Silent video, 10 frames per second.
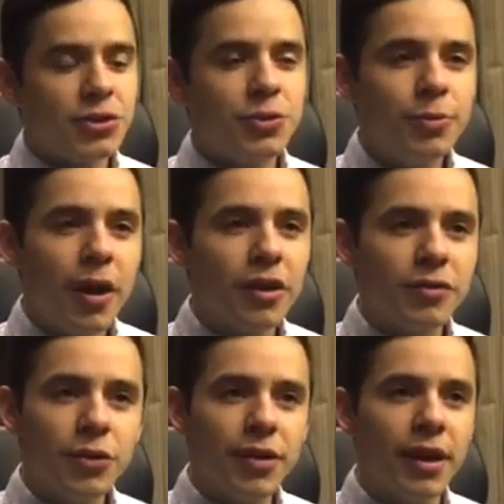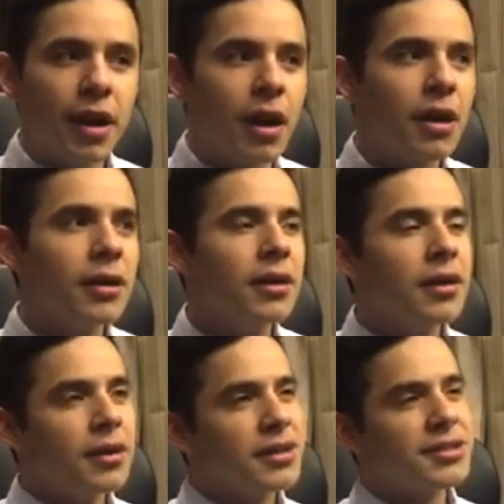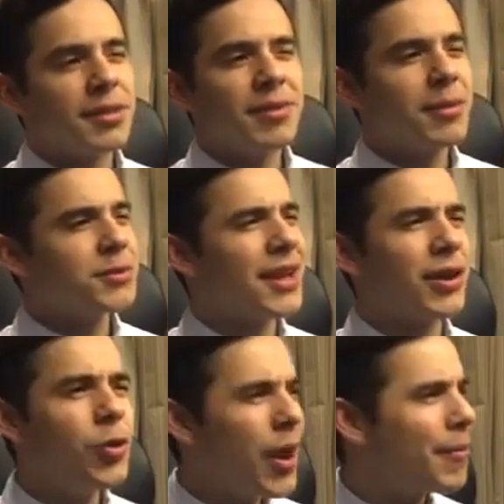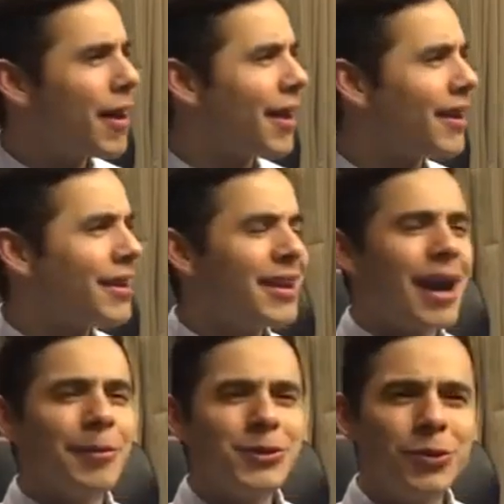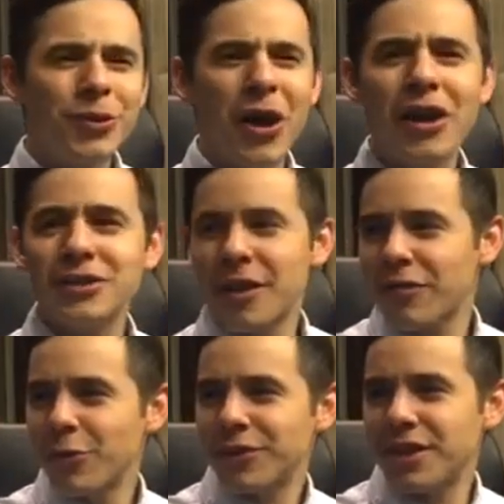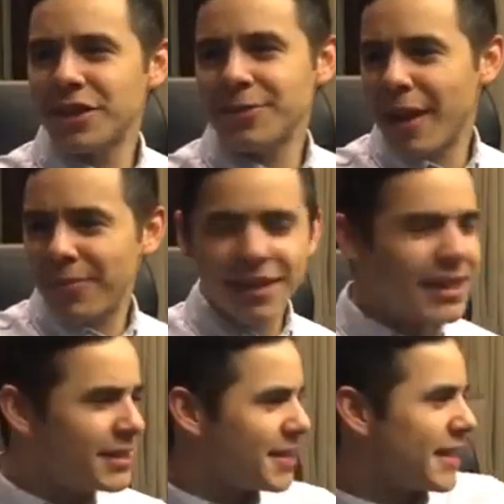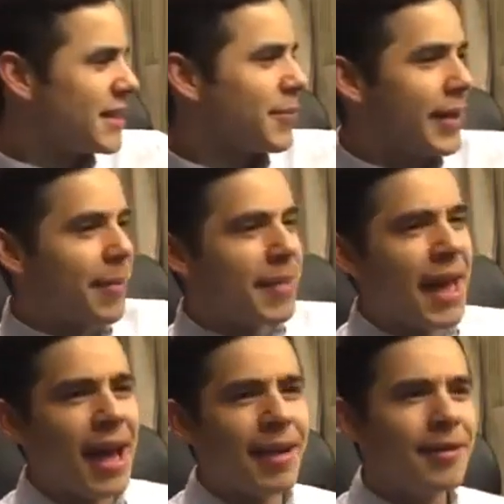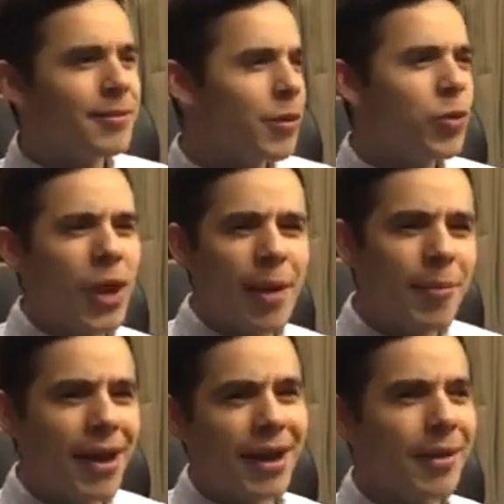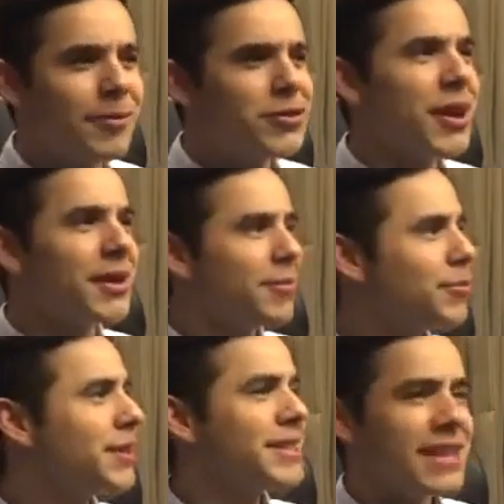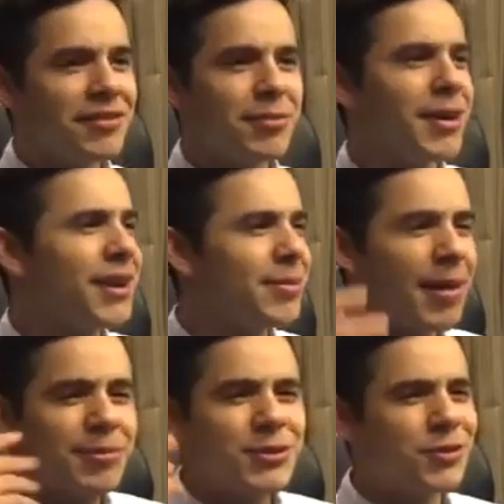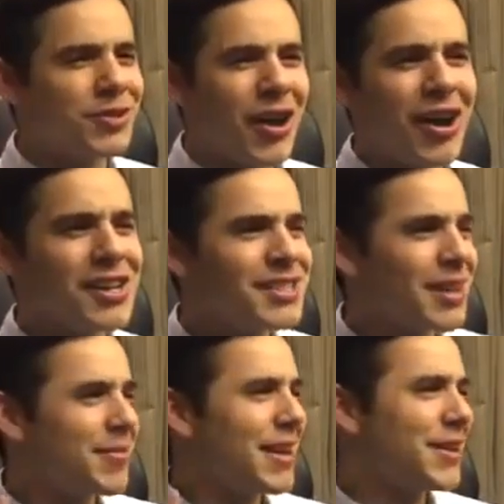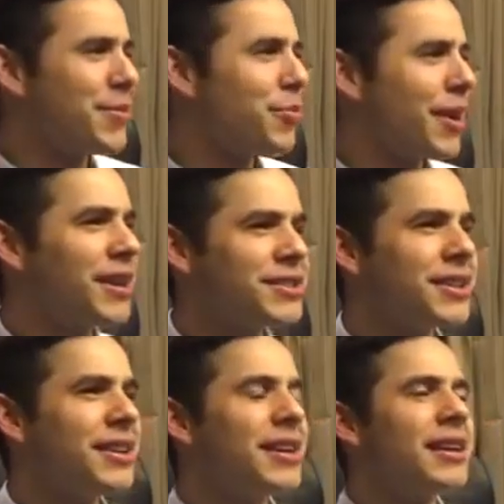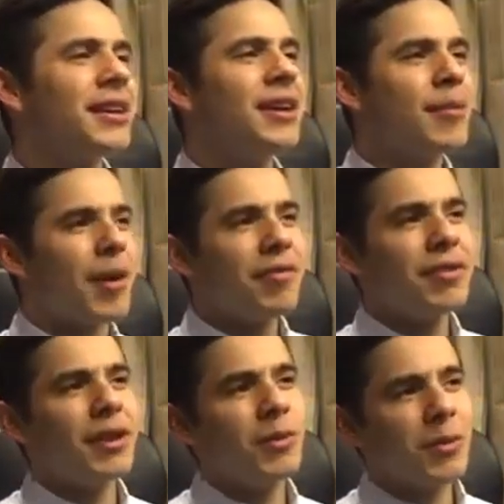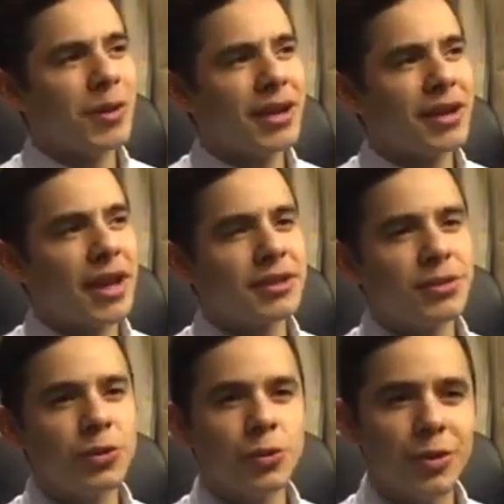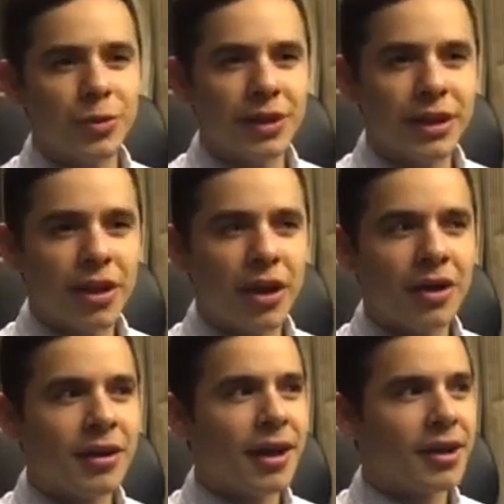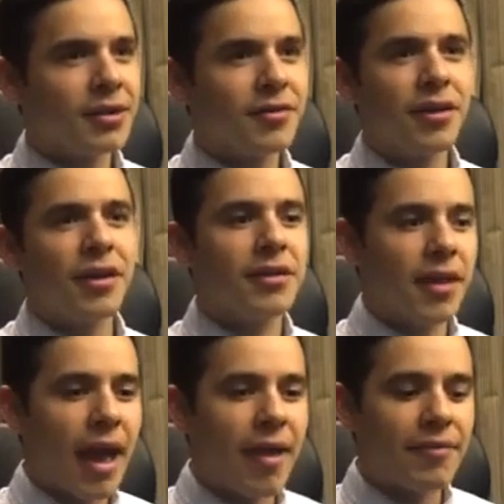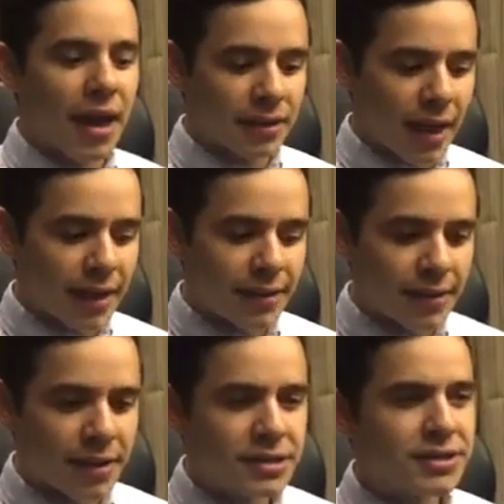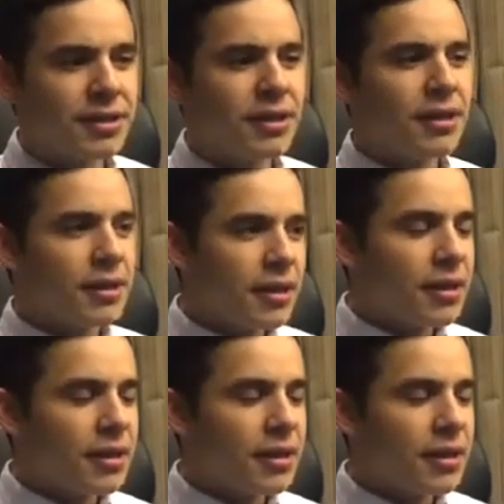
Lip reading: the true part of who they are. Because sometimes they're like, who am I? I'm so lost. Everyone tells me I'm this, they tell me I'm that. Who am I? And I'm trying to please everybody, but I'm so lost. I'm getting depressed. I feel like when we connect to who we really are and have that light in us,